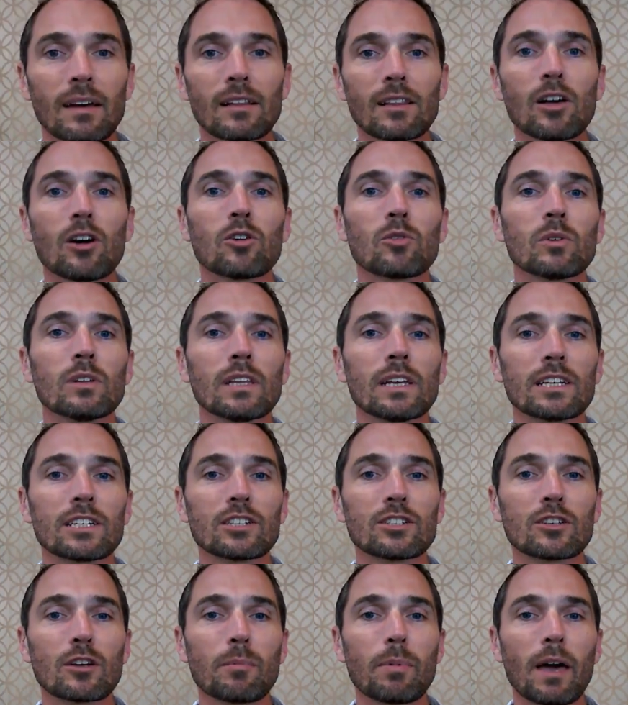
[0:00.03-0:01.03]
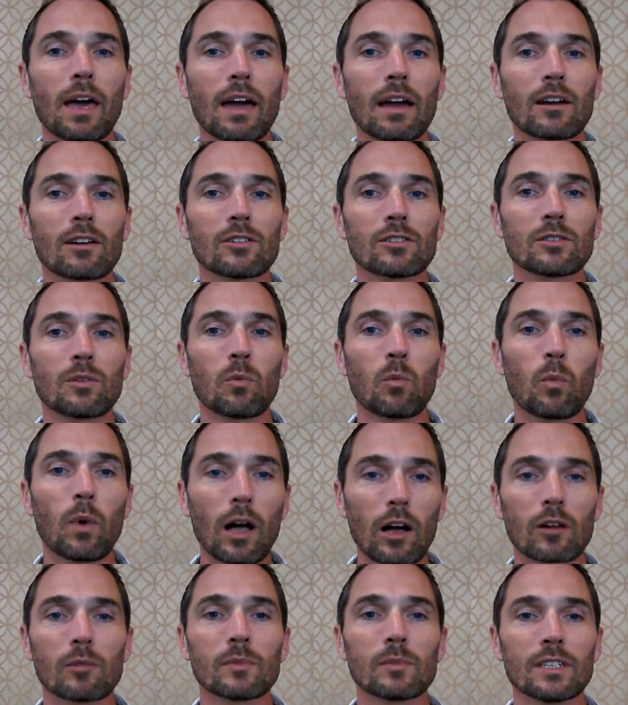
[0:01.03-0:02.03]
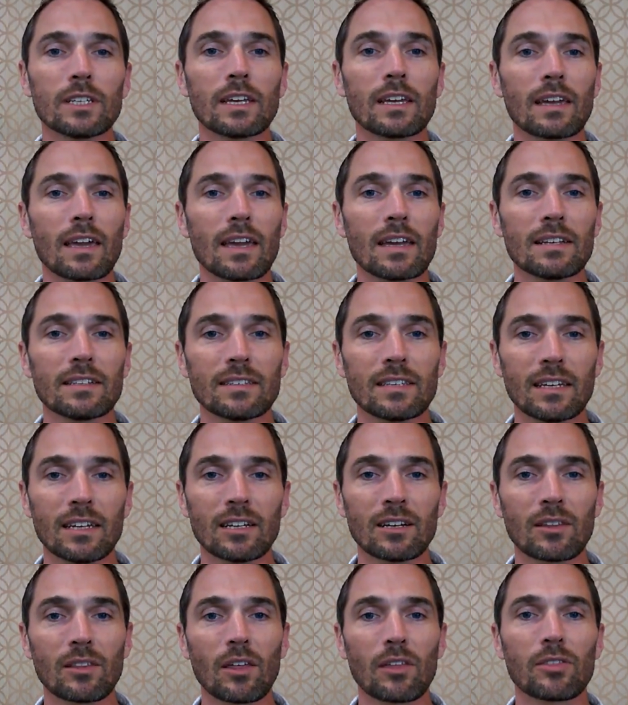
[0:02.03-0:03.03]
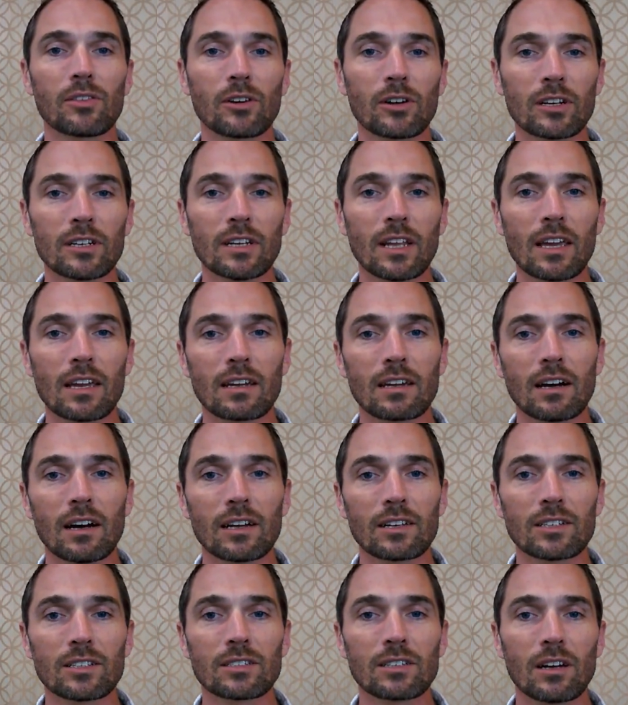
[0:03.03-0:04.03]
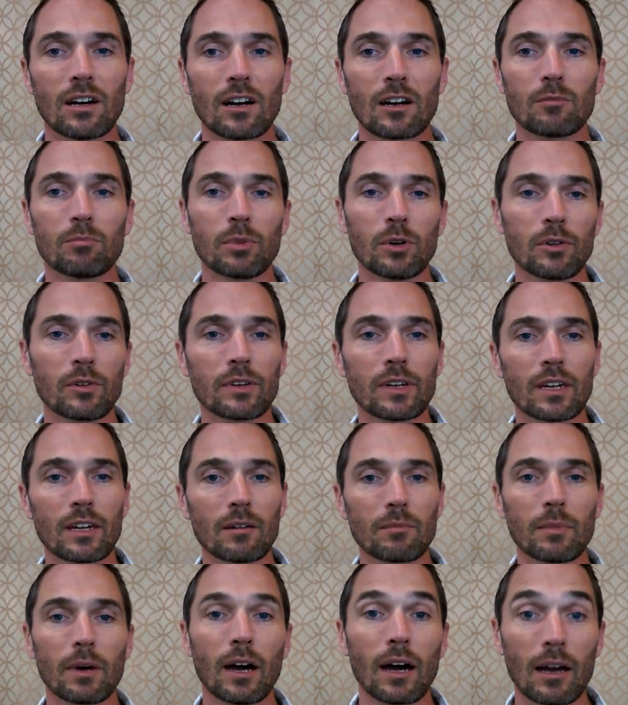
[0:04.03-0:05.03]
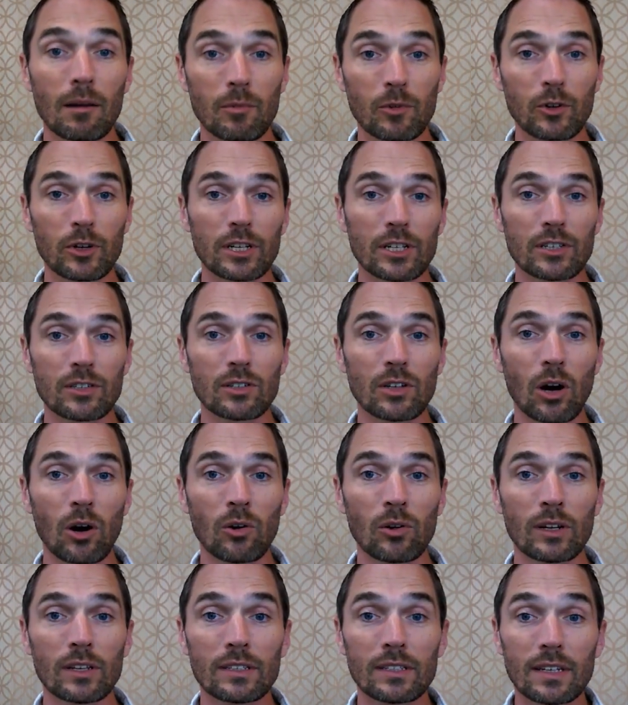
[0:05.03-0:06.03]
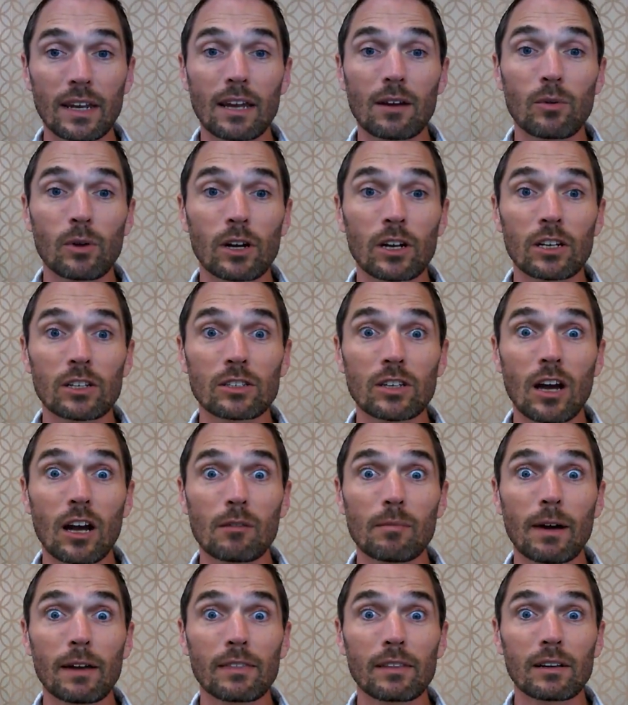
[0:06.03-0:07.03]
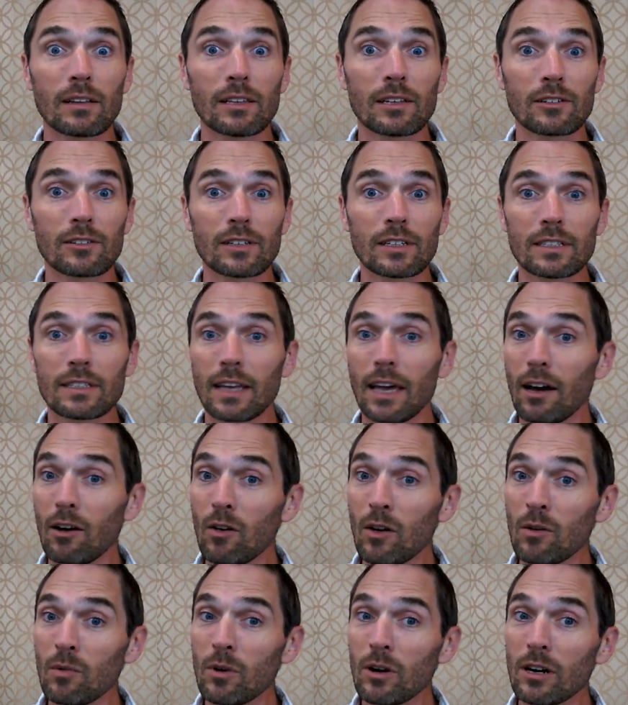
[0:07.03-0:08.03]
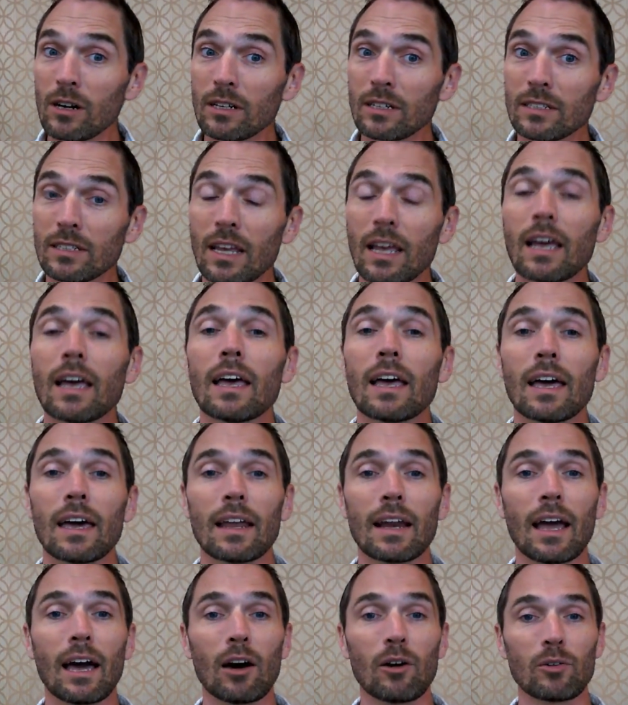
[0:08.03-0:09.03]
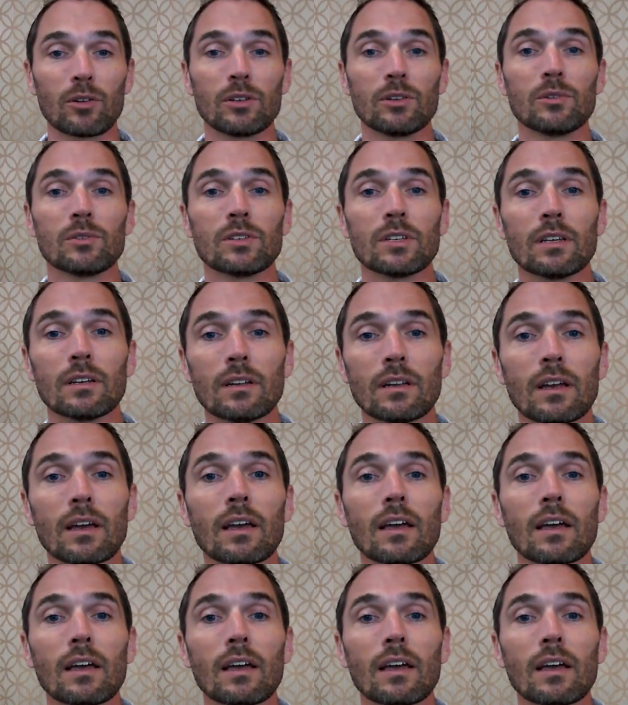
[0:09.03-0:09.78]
Hello, relationship hackers, and welcome to day 18 of the 30-day Conscious Cock Boot Camp. I'm Chris Stone, and today we're going to talk about the clitoris, how it works, and how to use it.